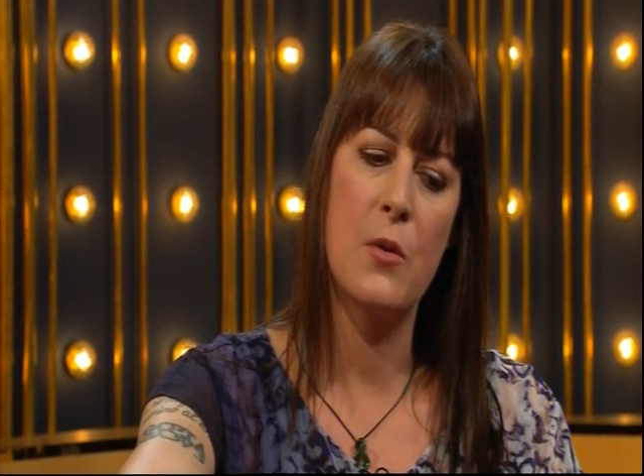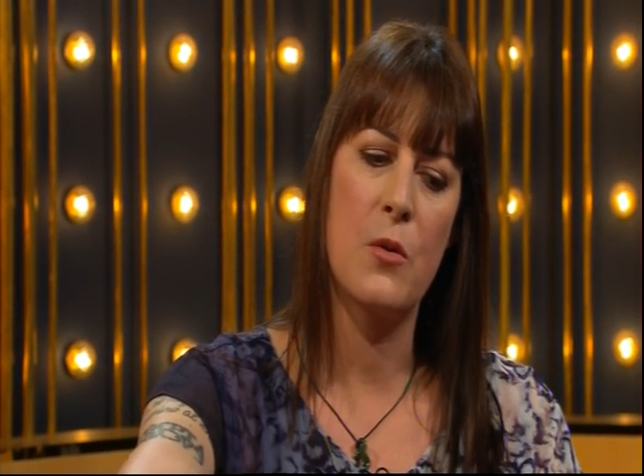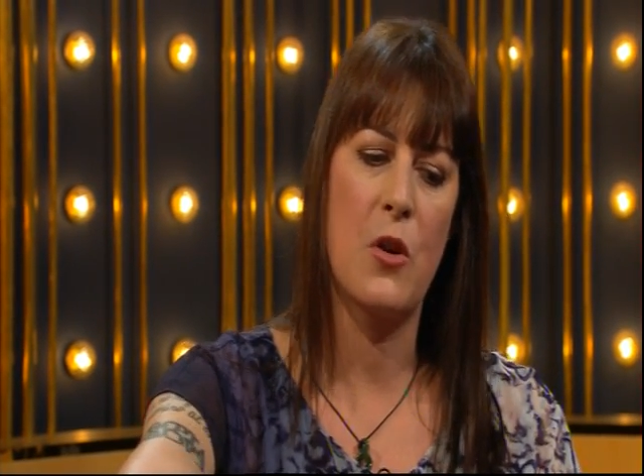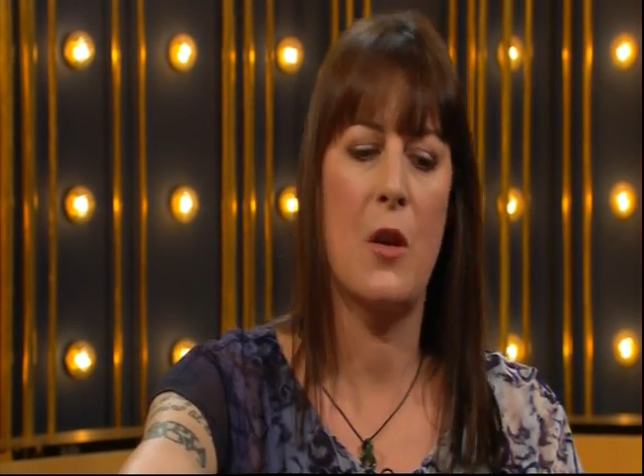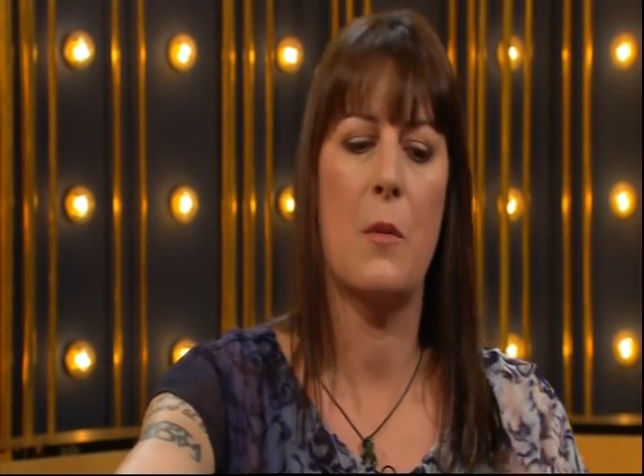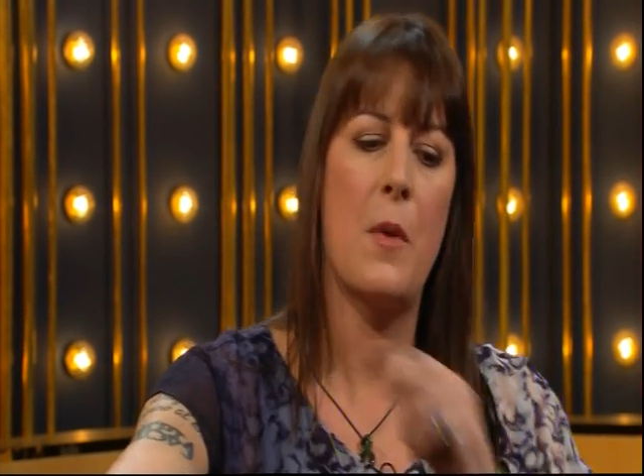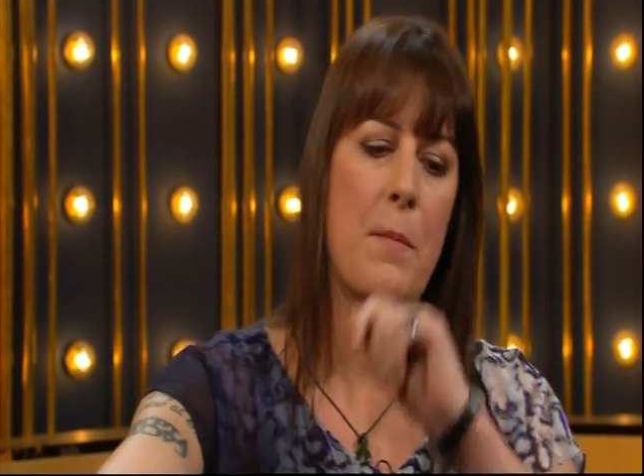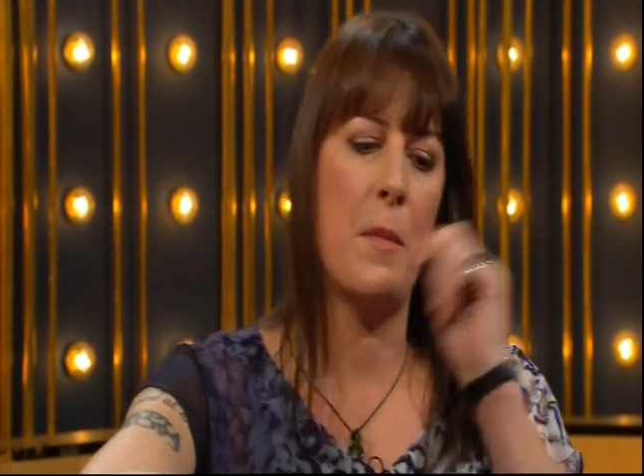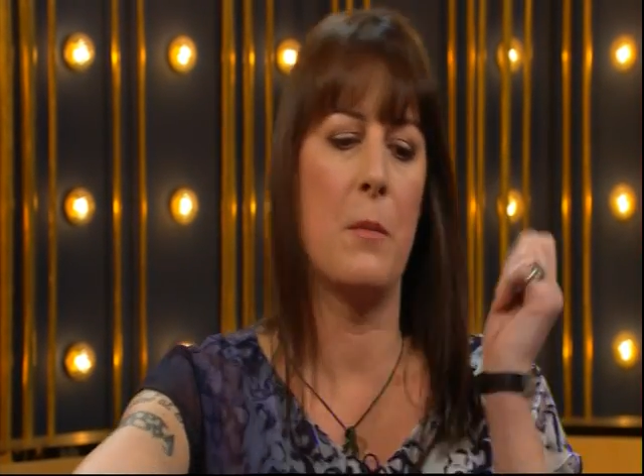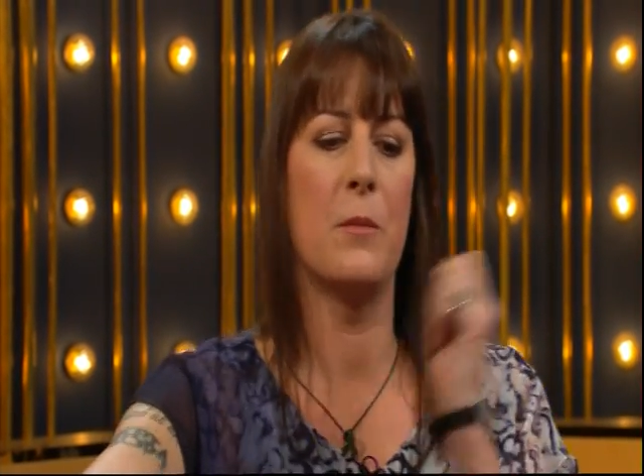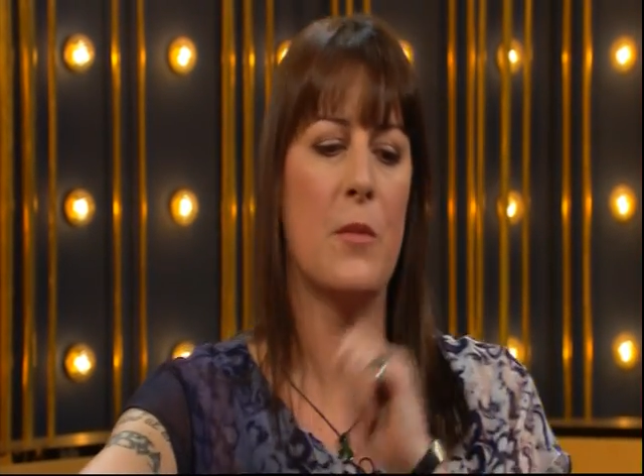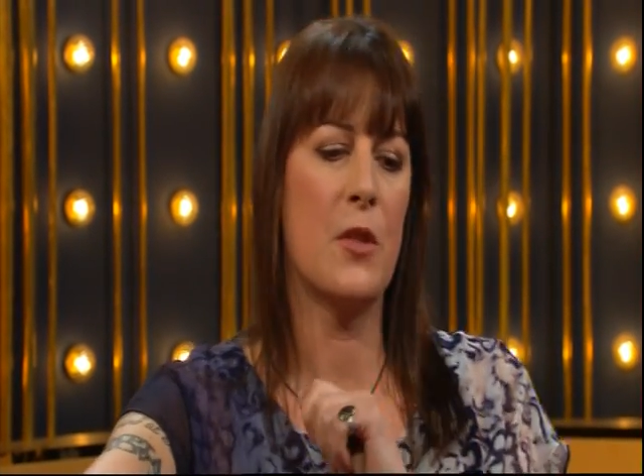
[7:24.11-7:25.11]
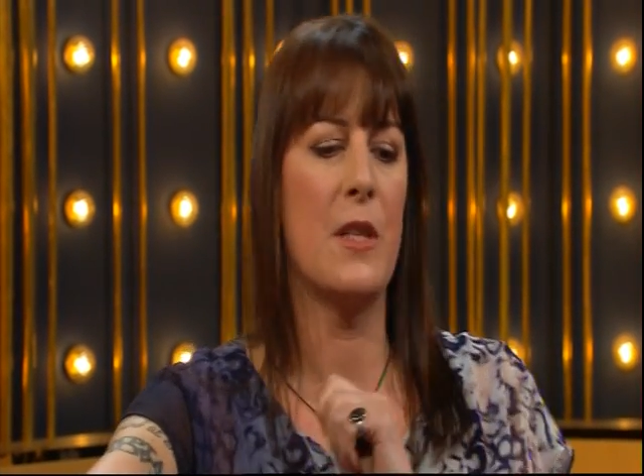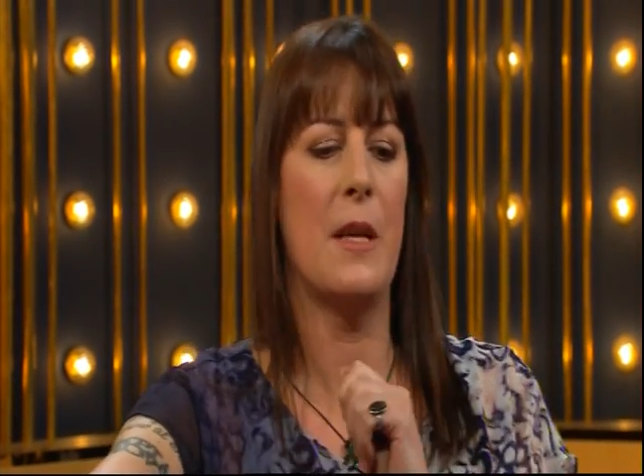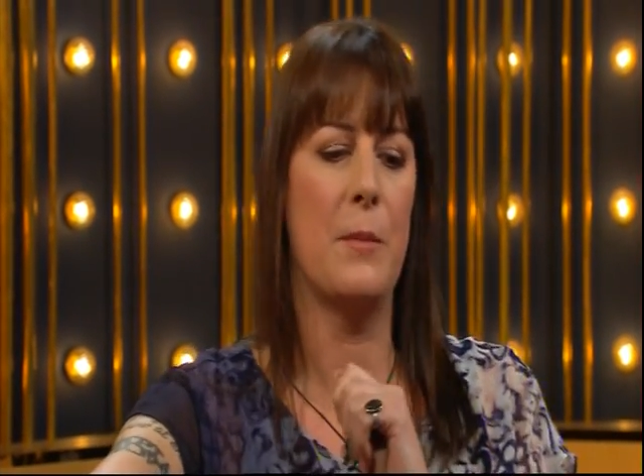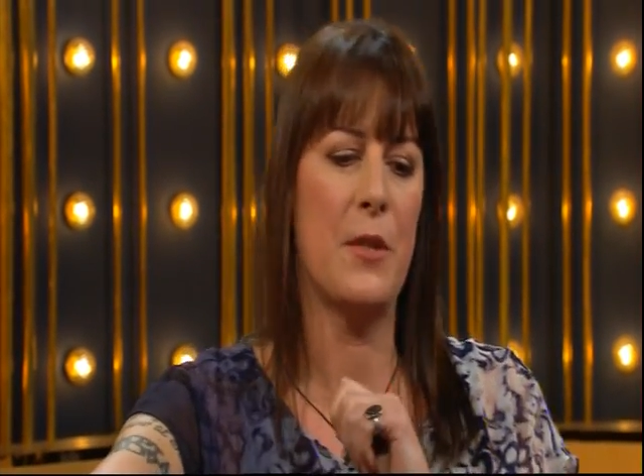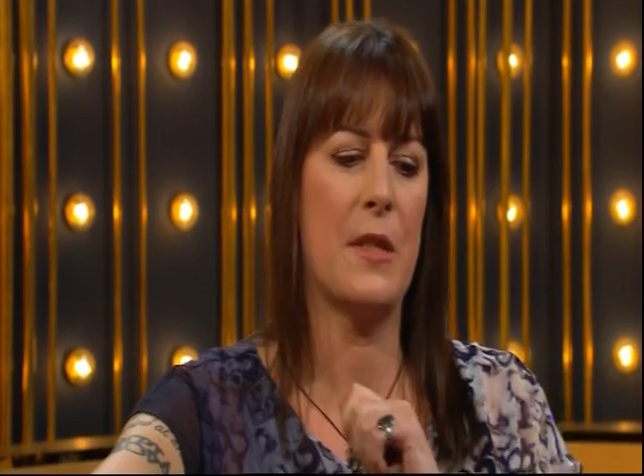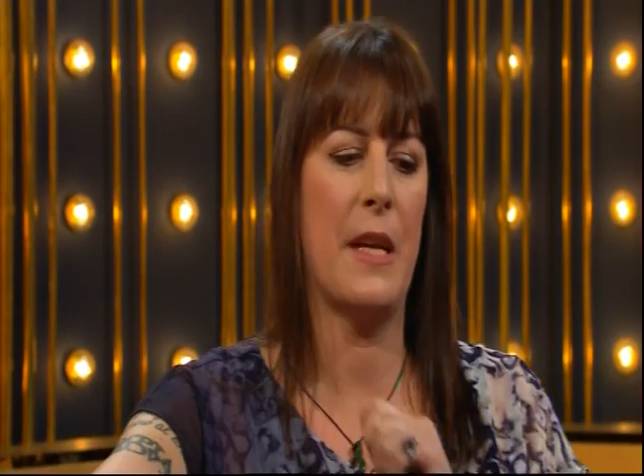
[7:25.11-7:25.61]
or trying on my mum's
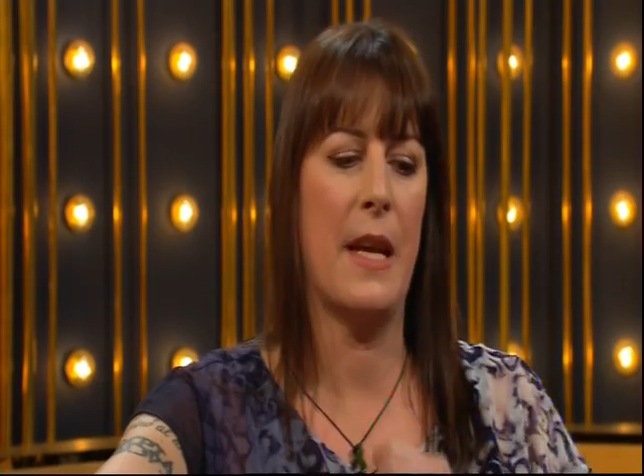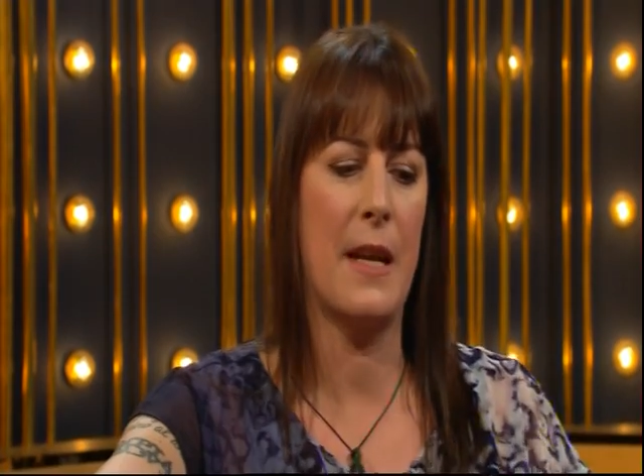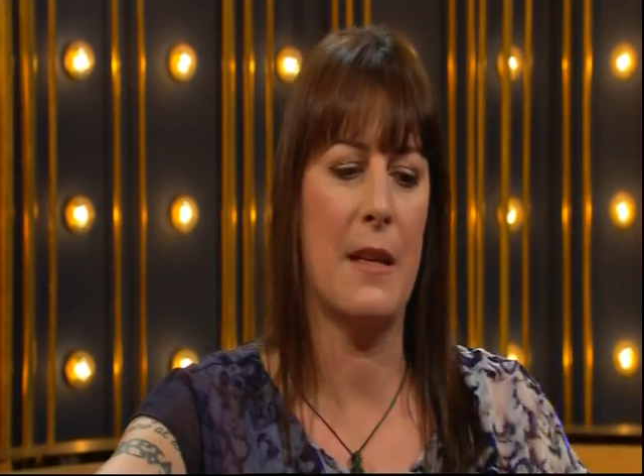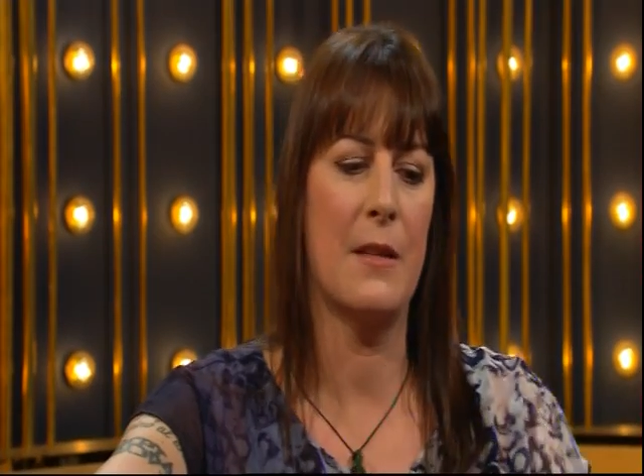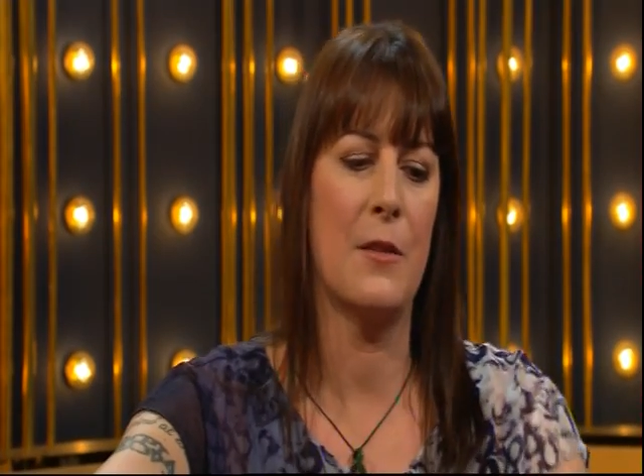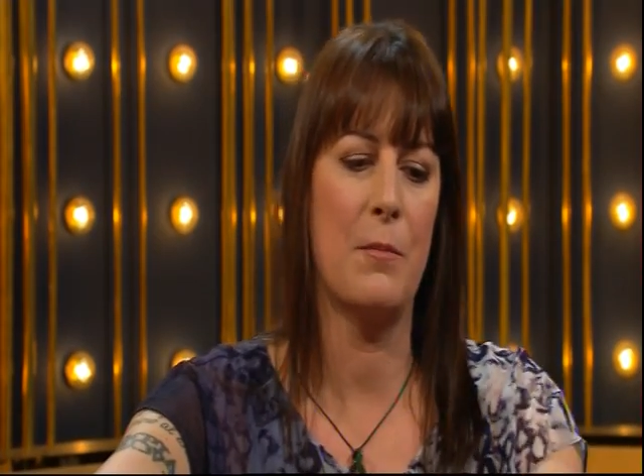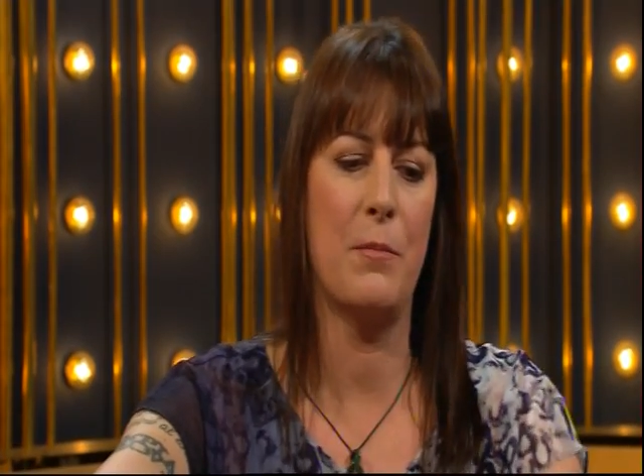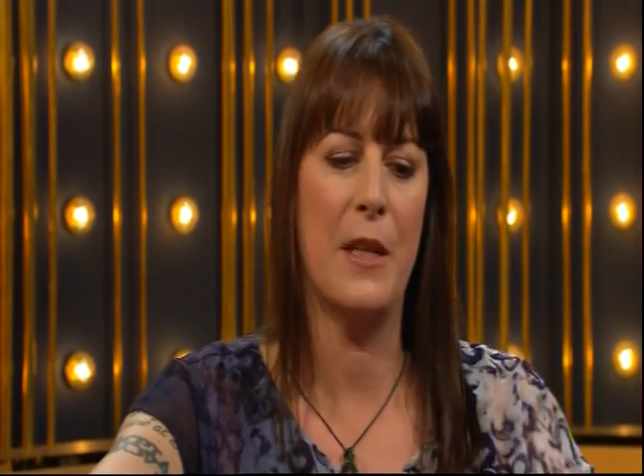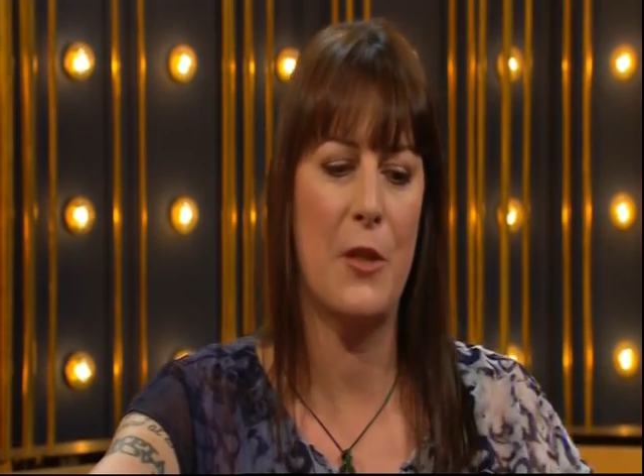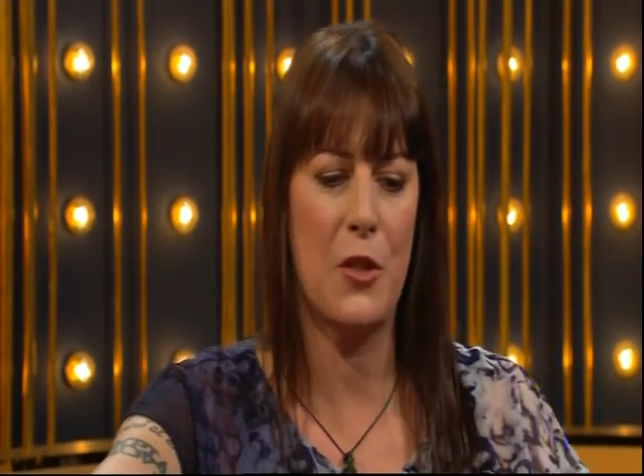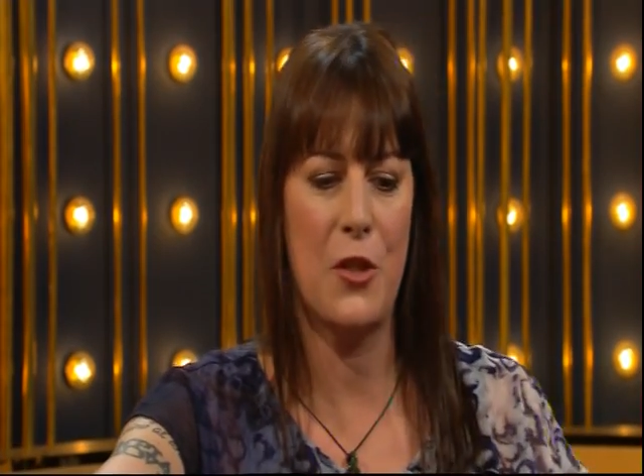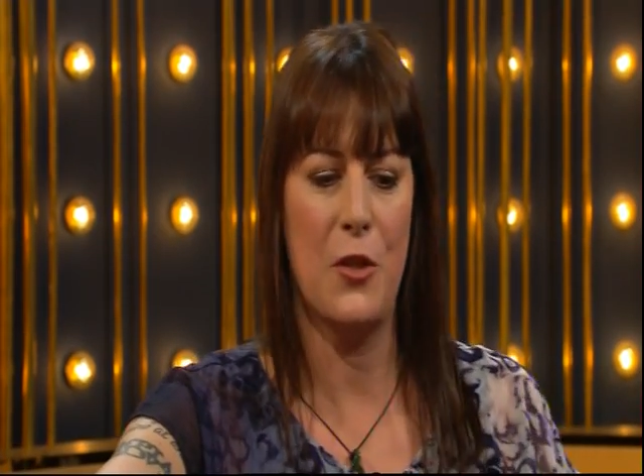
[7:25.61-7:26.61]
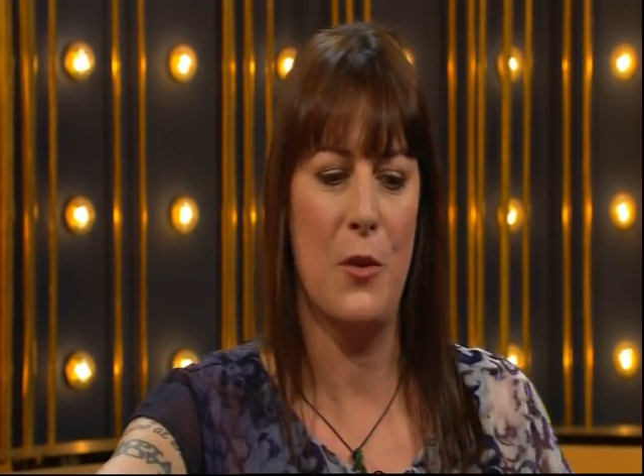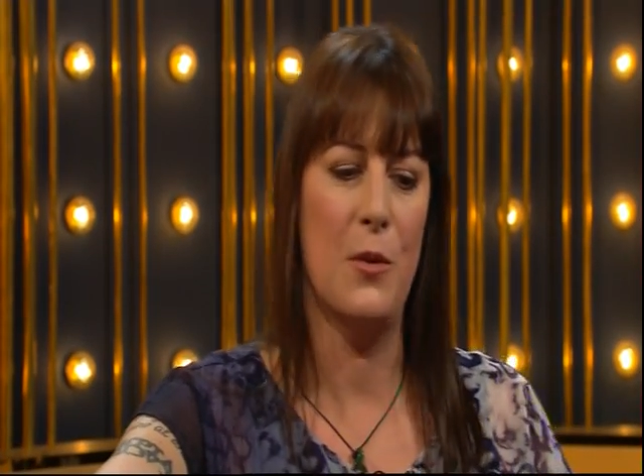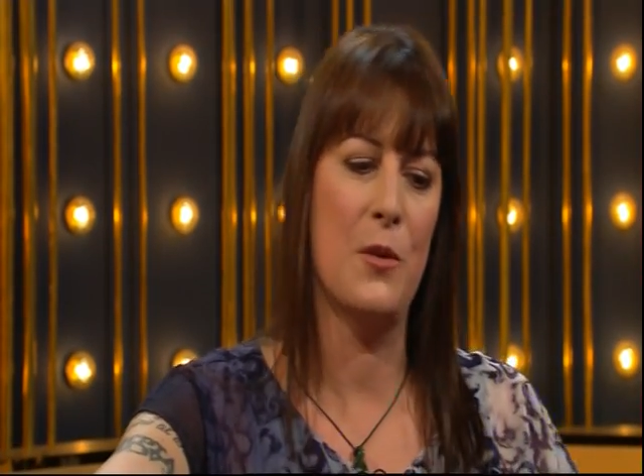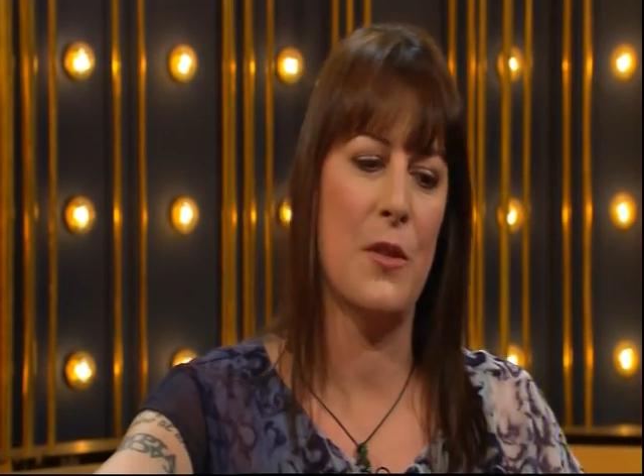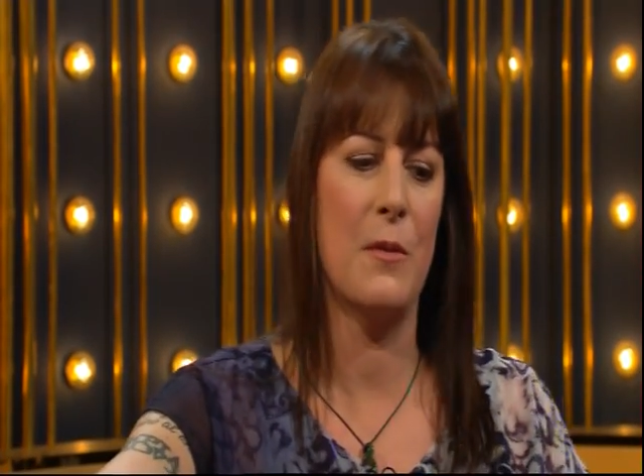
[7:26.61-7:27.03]
lipstick and the big shoes,